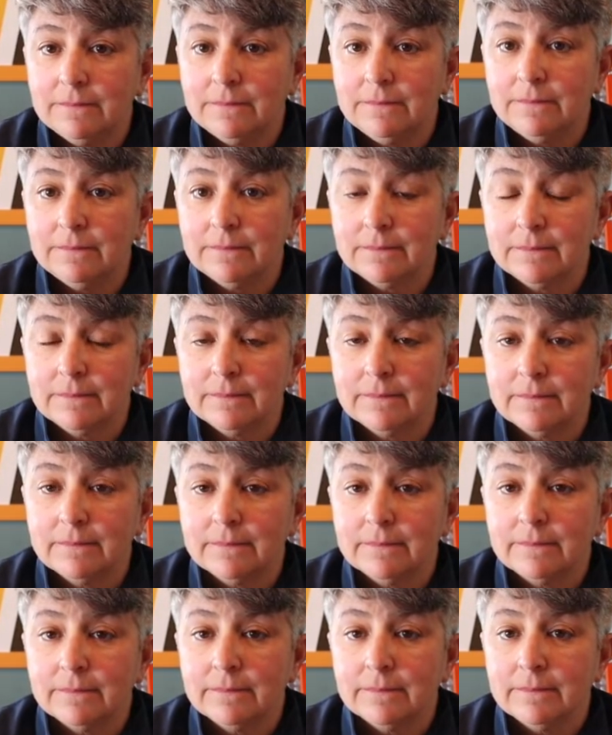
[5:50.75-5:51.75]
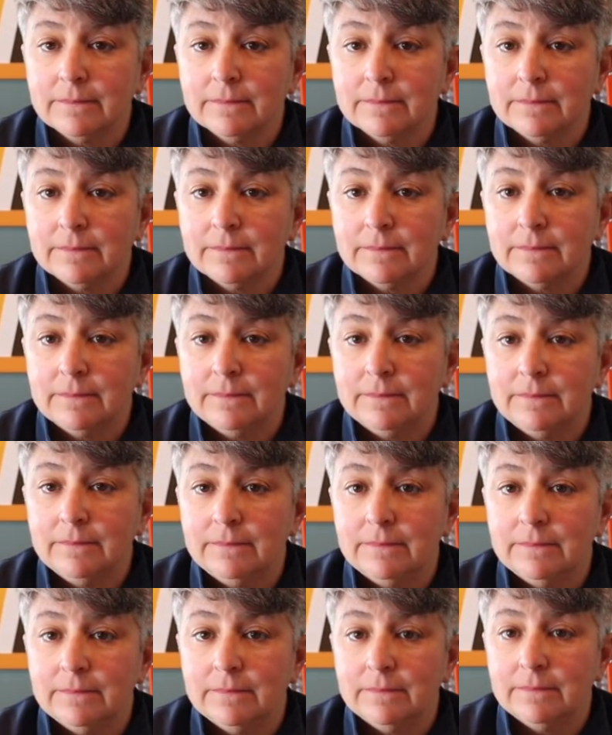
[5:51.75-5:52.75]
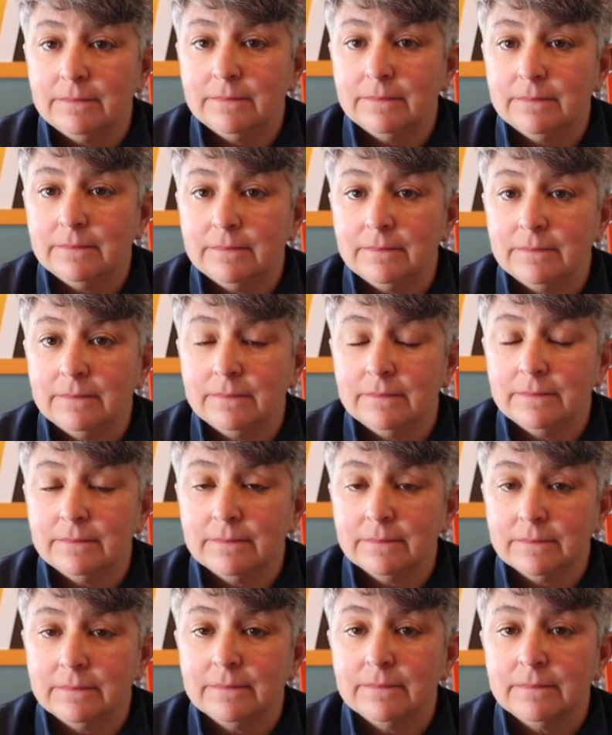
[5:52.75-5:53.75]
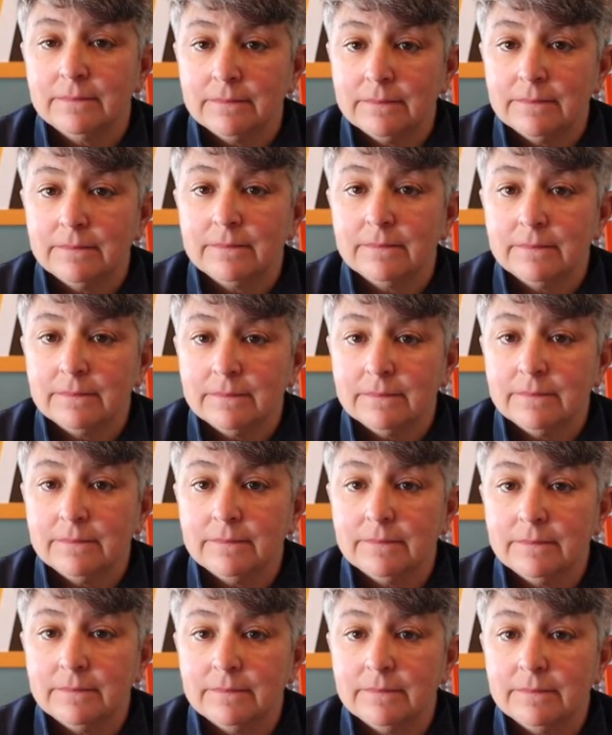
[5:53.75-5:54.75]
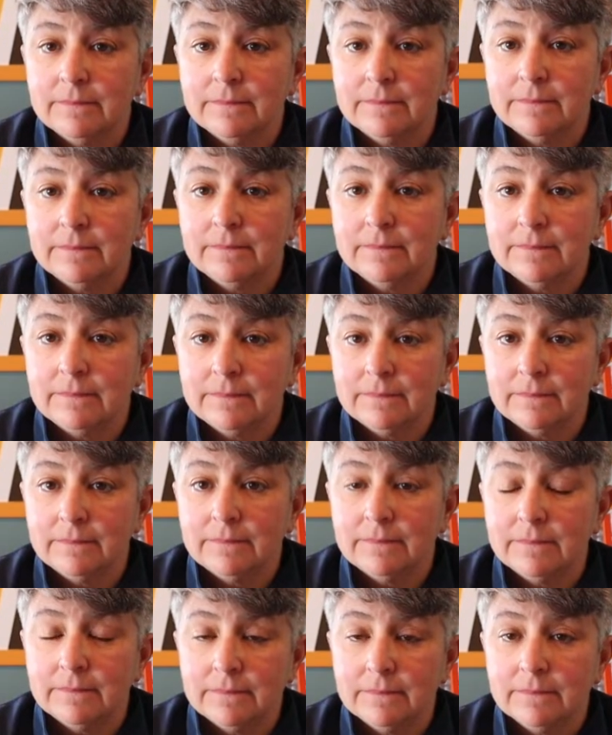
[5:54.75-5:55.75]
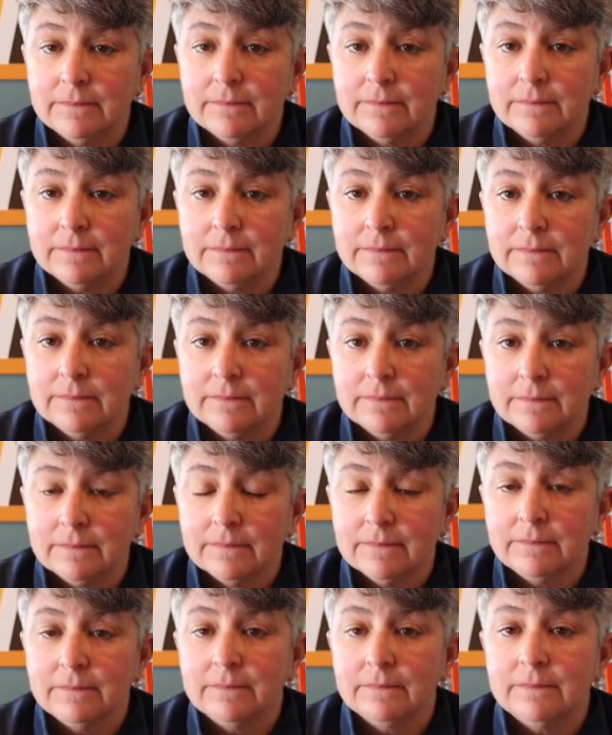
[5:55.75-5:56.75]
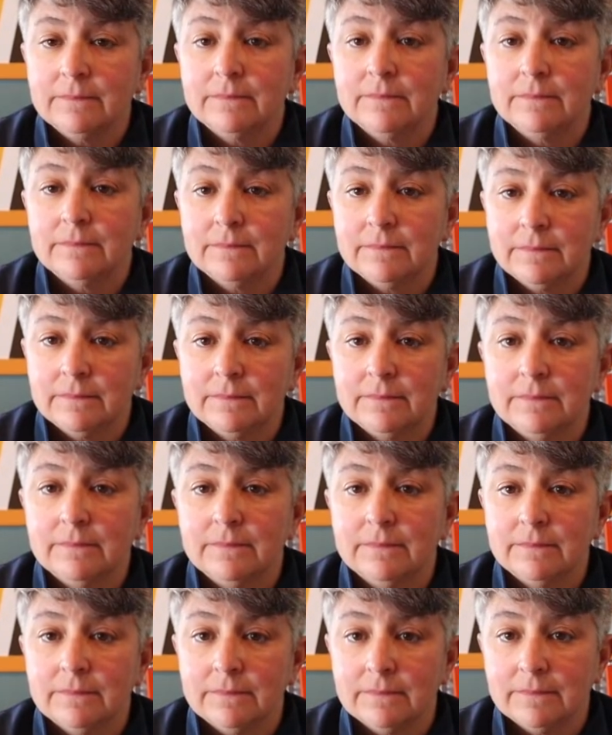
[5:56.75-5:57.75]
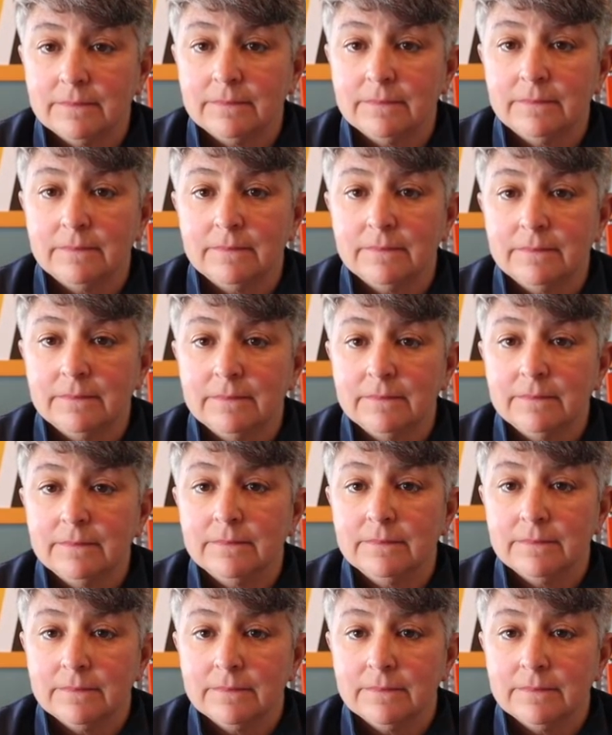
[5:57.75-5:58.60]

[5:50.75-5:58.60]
(not speaking)